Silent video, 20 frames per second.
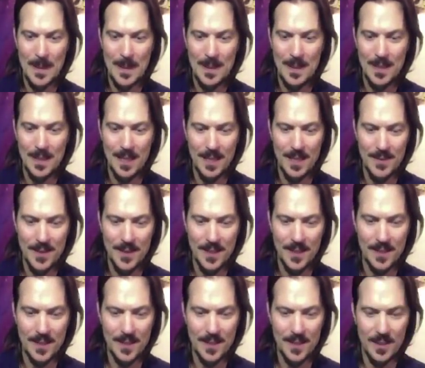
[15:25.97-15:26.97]
And
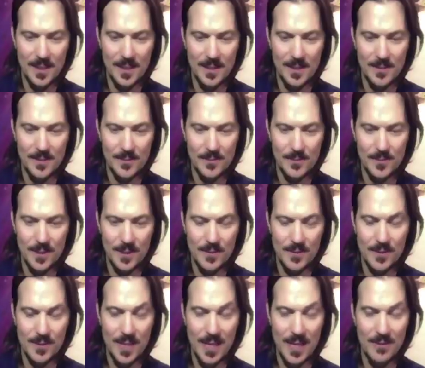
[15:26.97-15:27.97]
then
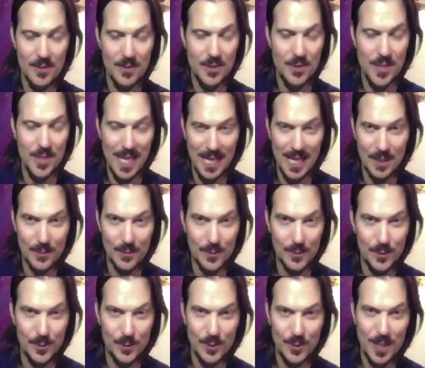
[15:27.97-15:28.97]
have a
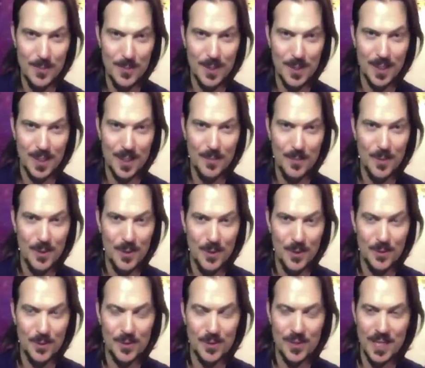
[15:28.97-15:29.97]
jackfruit ripening up, and
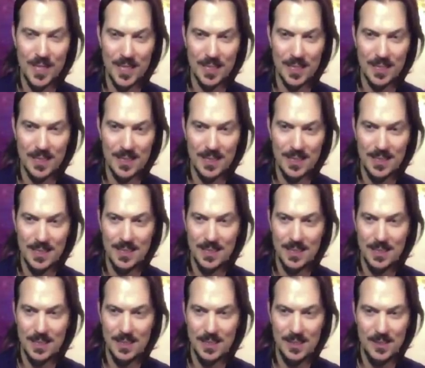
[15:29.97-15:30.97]
those, like,
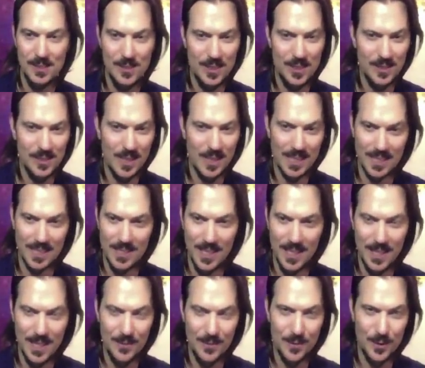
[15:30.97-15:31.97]
you need like a
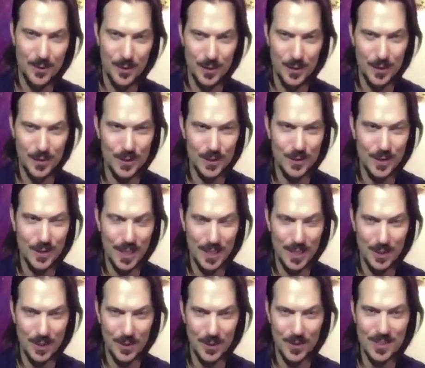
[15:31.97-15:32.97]
knife and you need to like
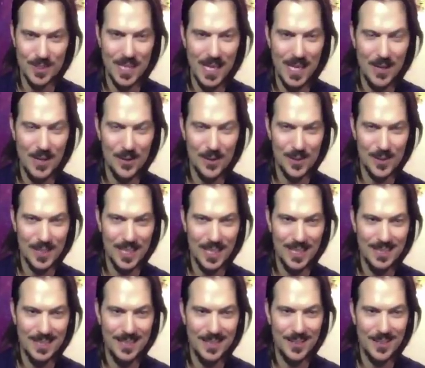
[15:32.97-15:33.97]
go to town and get
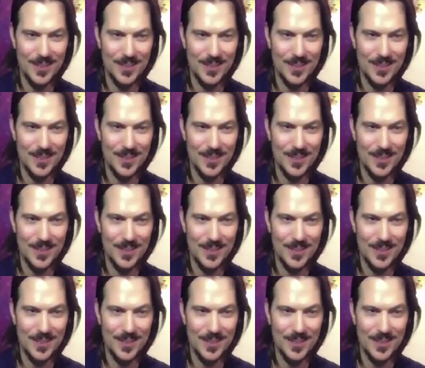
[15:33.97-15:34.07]
in there.